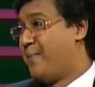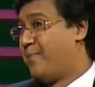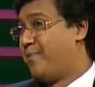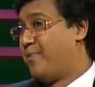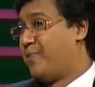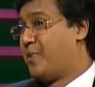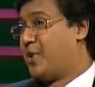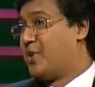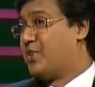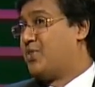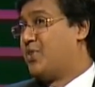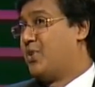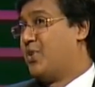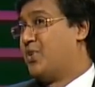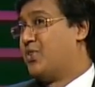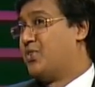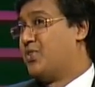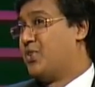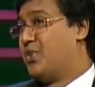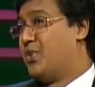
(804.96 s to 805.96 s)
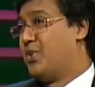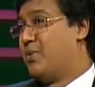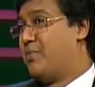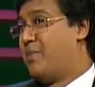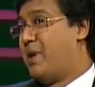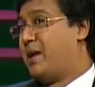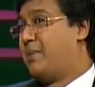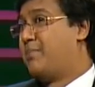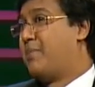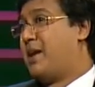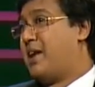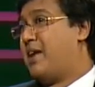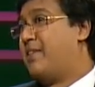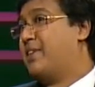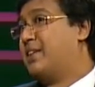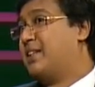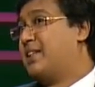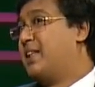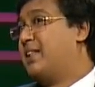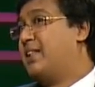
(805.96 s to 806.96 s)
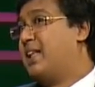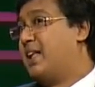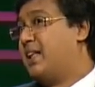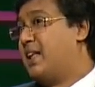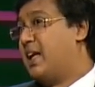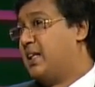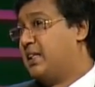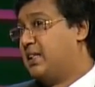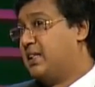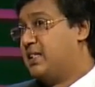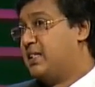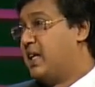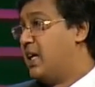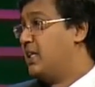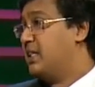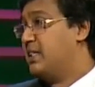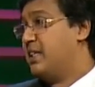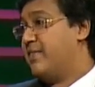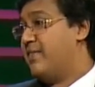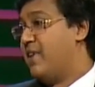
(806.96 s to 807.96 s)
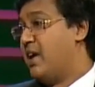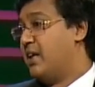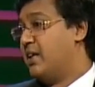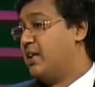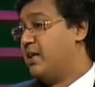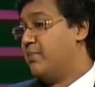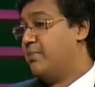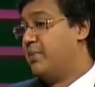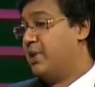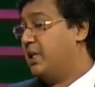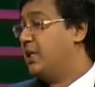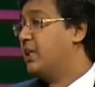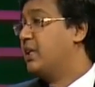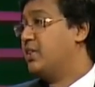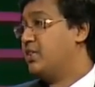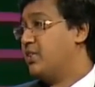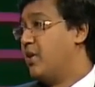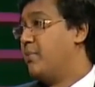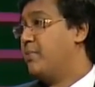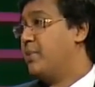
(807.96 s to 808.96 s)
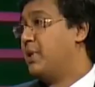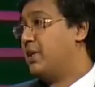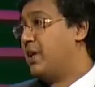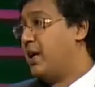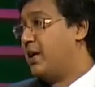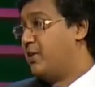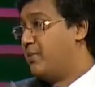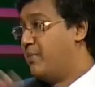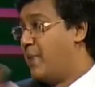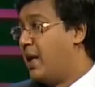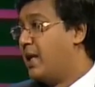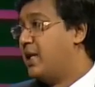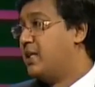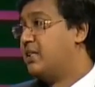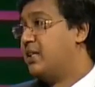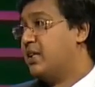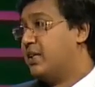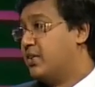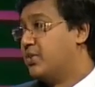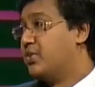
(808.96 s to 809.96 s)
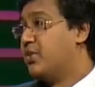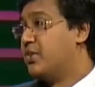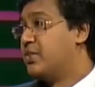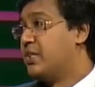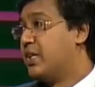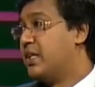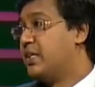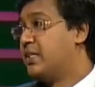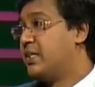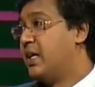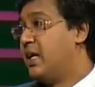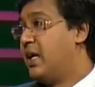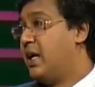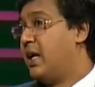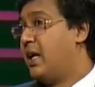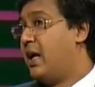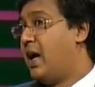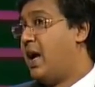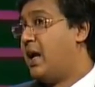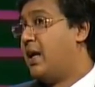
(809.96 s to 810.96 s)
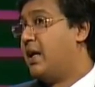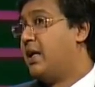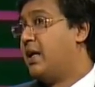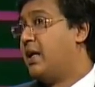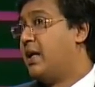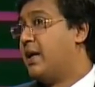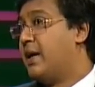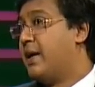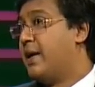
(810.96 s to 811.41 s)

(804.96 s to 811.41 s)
But having said that, I think the judges have done a brilliant job in trying to manage the resources and